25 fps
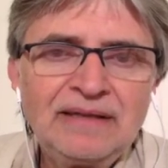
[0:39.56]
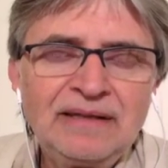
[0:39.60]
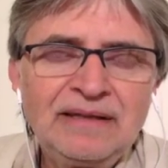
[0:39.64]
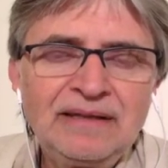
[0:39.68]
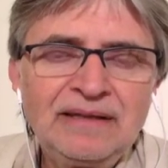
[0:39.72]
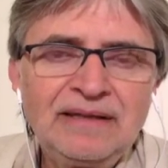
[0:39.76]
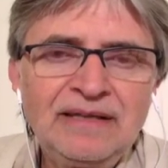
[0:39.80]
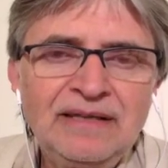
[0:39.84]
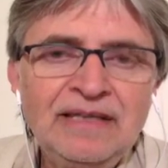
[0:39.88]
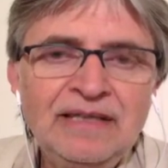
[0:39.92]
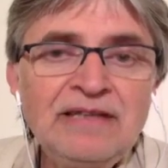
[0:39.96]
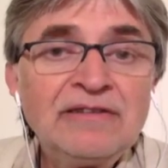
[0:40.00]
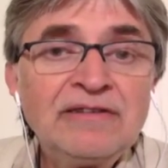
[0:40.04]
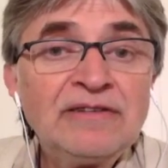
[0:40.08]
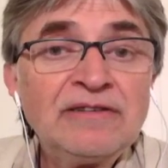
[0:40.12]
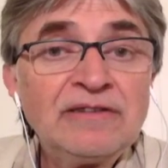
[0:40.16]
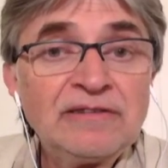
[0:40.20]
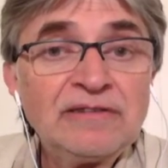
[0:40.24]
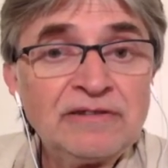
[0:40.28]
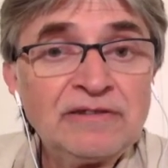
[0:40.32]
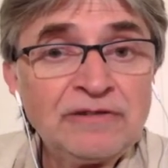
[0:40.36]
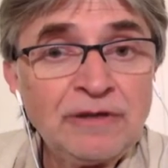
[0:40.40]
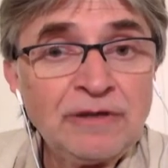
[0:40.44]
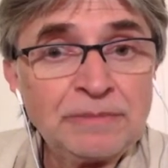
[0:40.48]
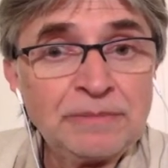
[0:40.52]
these
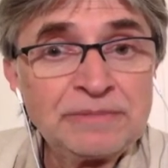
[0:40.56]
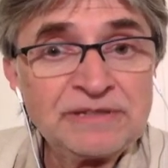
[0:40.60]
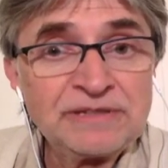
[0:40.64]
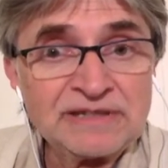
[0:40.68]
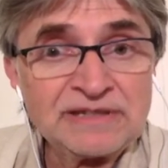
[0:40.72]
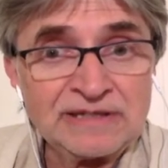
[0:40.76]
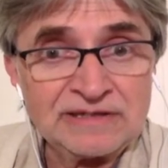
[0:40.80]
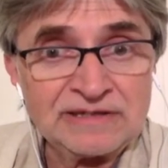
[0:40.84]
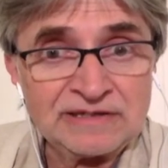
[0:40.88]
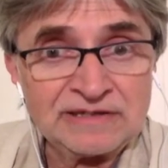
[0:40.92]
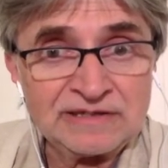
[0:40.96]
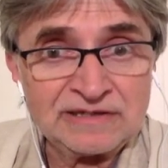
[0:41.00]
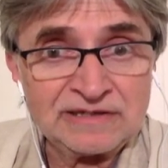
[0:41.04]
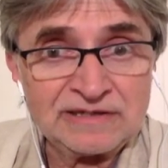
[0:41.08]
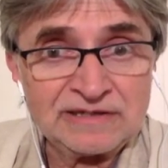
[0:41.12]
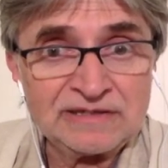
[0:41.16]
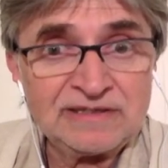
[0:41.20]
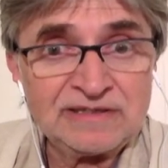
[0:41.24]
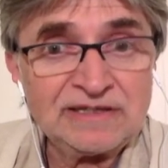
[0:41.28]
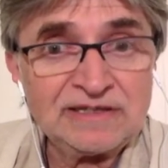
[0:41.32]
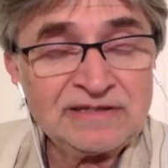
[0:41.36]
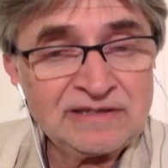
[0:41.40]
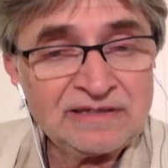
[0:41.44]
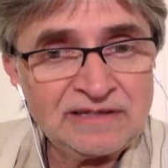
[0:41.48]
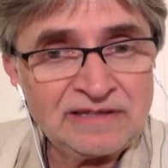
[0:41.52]
substances,
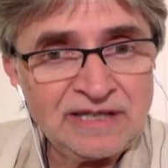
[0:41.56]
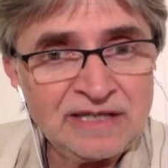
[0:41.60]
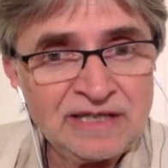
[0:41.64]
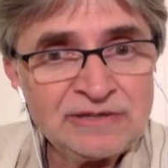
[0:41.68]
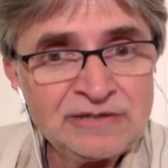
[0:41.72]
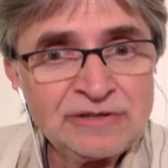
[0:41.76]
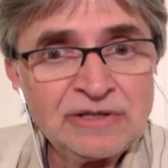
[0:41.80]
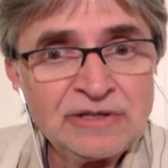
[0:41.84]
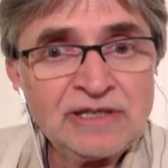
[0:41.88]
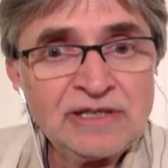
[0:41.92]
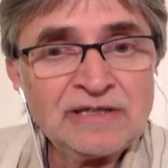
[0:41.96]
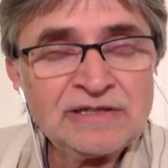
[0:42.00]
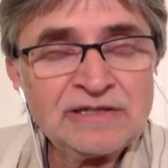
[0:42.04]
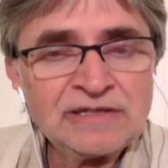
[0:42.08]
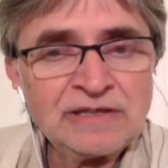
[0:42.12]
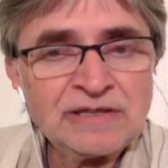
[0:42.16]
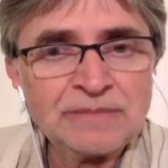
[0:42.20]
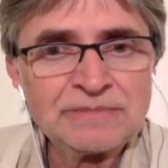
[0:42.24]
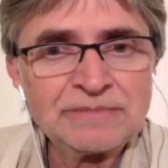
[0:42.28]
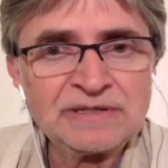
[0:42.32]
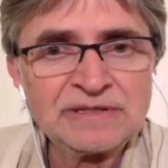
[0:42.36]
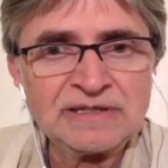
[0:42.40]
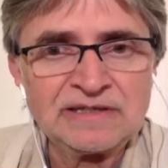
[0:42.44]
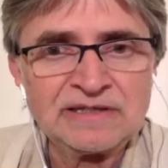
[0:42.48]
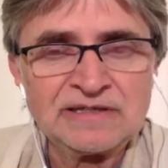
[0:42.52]
these natural
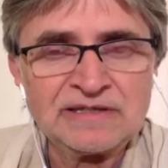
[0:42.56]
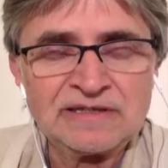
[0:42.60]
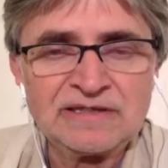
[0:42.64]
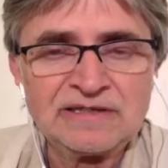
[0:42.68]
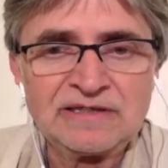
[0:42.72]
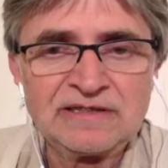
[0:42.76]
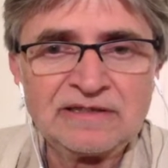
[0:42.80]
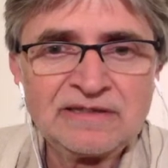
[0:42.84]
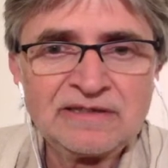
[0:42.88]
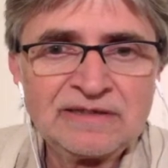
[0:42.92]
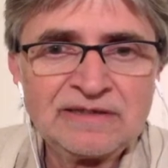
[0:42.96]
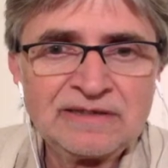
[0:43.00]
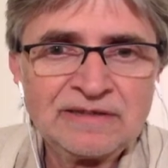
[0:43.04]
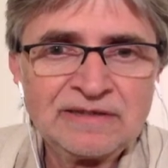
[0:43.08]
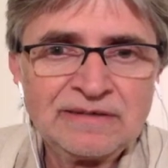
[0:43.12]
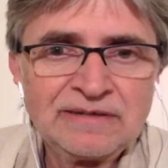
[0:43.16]
substances,